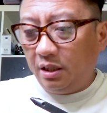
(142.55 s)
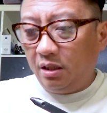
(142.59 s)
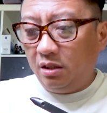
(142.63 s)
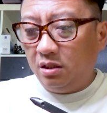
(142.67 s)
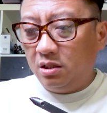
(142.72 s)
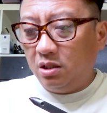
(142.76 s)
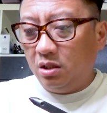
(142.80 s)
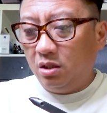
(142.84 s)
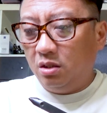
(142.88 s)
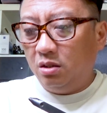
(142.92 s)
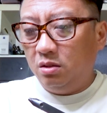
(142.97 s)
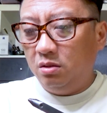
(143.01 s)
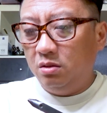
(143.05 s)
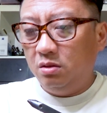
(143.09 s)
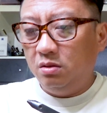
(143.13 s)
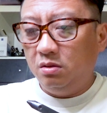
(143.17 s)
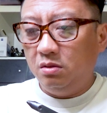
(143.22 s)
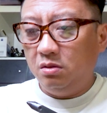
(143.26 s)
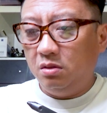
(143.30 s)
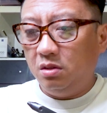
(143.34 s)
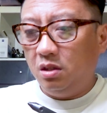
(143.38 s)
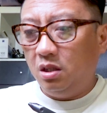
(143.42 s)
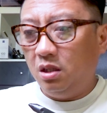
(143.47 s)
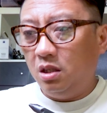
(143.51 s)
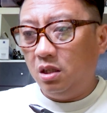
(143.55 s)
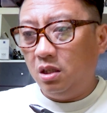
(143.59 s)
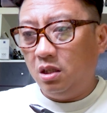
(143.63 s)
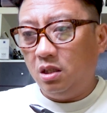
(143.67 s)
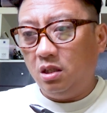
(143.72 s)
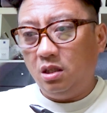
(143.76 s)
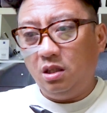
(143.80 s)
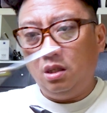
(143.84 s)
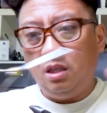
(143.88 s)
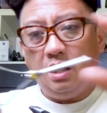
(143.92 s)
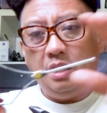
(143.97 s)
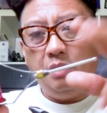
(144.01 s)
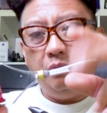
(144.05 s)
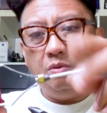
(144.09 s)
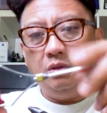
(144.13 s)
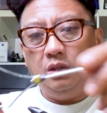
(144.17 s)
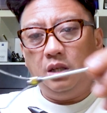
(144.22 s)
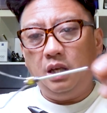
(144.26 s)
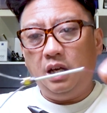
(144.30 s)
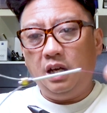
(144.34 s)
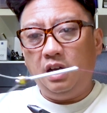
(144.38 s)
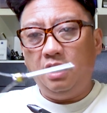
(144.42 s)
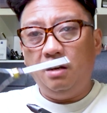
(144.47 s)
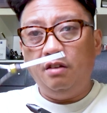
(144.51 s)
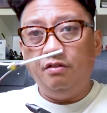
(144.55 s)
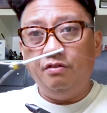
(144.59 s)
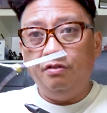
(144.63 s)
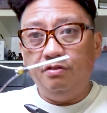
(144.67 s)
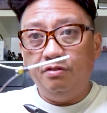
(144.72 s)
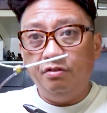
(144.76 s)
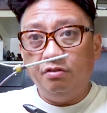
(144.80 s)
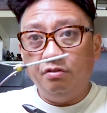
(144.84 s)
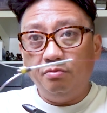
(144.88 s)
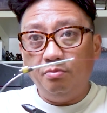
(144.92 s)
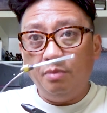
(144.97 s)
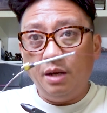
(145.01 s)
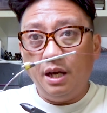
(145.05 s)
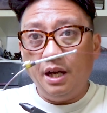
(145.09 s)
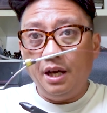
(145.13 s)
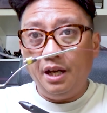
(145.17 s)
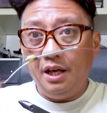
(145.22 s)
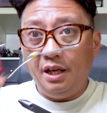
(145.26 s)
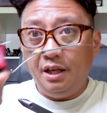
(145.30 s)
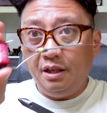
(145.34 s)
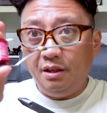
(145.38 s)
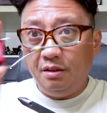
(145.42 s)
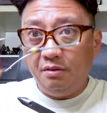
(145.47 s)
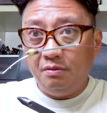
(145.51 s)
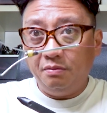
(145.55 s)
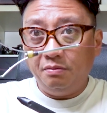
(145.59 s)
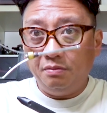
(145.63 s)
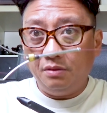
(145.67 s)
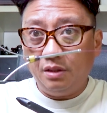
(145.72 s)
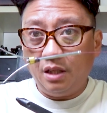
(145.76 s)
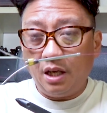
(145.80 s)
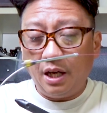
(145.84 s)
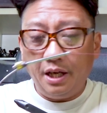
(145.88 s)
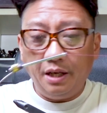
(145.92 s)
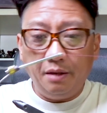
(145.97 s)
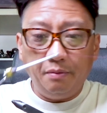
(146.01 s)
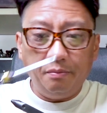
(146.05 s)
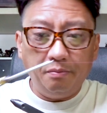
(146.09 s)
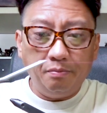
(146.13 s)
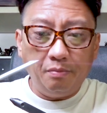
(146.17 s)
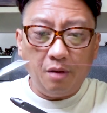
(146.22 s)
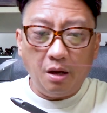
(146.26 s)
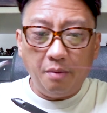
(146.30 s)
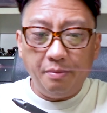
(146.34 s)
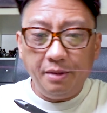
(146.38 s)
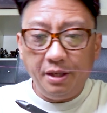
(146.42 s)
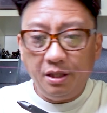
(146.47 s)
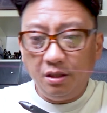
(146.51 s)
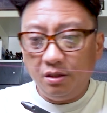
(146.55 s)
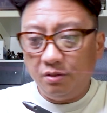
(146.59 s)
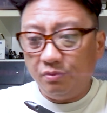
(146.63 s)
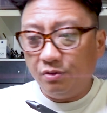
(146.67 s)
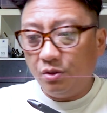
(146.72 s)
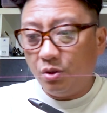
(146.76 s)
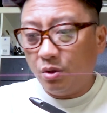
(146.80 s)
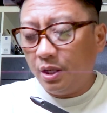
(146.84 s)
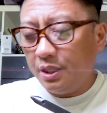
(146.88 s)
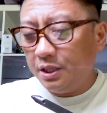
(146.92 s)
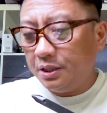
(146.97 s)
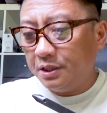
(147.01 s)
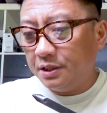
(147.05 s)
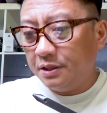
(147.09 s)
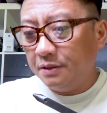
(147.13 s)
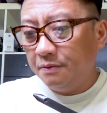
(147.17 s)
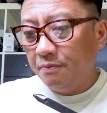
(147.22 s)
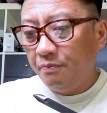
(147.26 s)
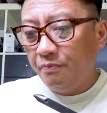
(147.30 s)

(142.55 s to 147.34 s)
So I will have my tying bobbin, of course.